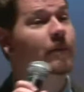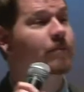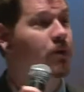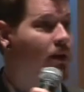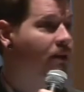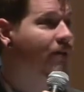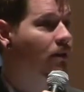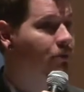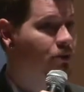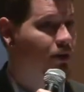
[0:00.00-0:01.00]
plugin
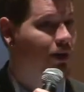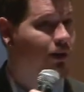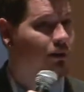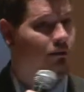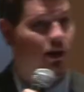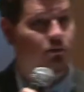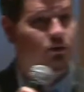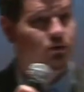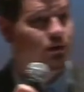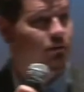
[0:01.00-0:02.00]
developers are here? Anyone
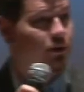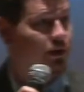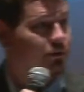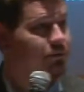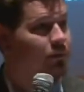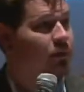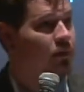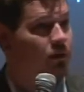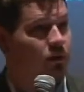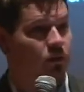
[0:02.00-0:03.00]
who's written a plugin?
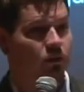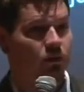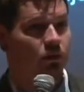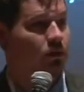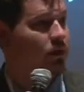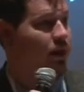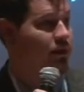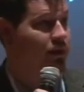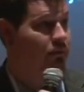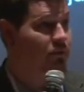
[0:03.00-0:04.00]
Cool.
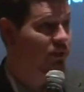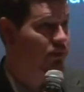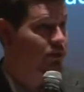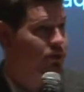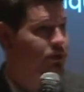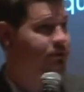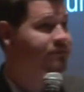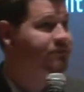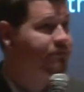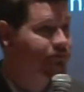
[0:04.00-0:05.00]
And theme developers?
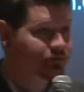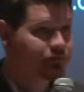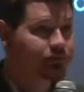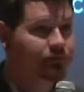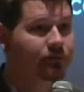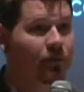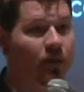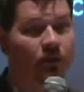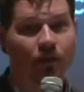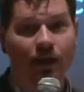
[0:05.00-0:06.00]

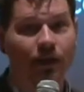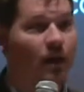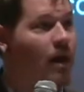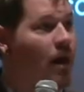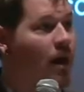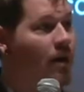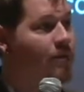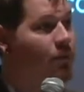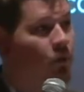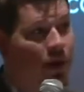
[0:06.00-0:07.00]
Great.
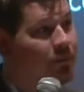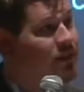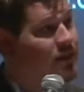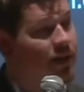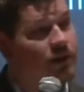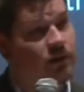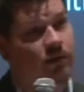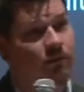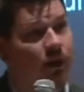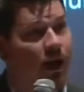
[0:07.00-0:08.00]
What I'm going to say is going
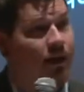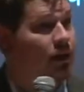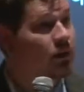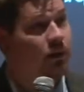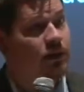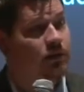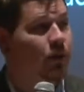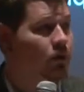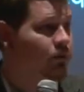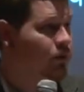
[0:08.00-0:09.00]
to apply equally to
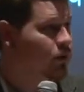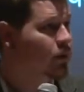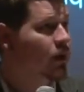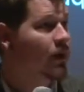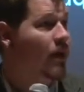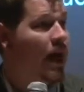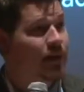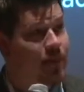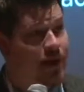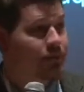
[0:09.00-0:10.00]
both of you. I
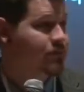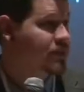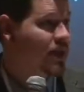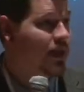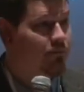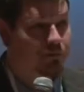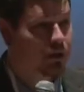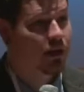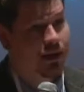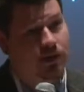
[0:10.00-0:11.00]
may say
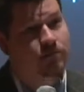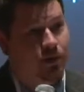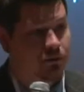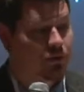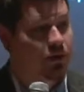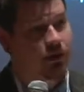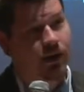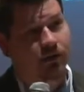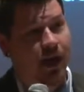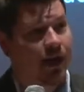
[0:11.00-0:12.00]
plugin, but when you
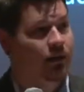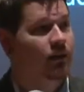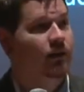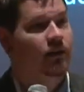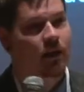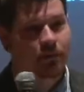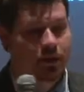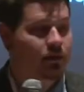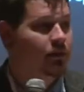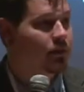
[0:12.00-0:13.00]
hear that, I
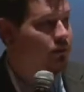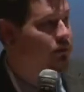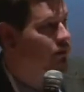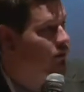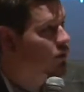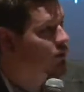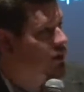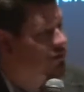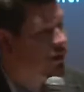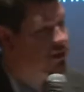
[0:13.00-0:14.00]
mean, the
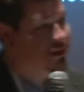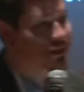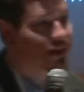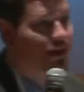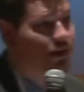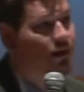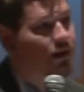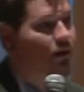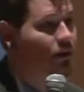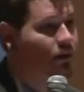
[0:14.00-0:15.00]
WordPress plugins today
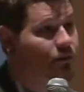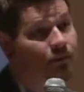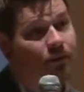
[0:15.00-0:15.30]
are,